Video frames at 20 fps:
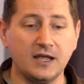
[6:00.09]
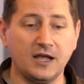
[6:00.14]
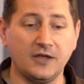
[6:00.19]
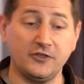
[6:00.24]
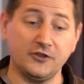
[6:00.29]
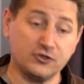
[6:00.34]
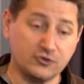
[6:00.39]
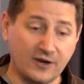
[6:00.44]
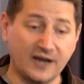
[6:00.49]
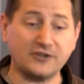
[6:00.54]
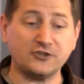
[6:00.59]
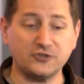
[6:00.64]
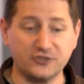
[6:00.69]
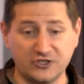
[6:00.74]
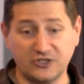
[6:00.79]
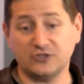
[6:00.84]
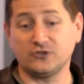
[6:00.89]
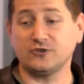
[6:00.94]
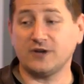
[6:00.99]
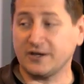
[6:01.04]
Uh, the director
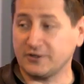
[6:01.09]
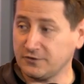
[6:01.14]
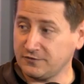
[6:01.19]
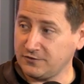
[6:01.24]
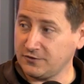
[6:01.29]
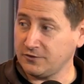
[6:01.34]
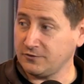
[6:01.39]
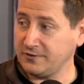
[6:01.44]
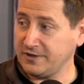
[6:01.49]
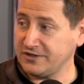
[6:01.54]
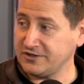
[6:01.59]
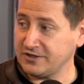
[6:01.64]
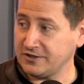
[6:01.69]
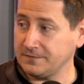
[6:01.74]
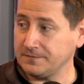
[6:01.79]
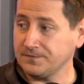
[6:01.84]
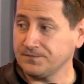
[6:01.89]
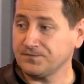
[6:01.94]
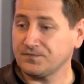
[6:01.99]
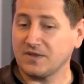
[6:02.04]
is the director for a
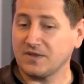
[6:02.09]
reason.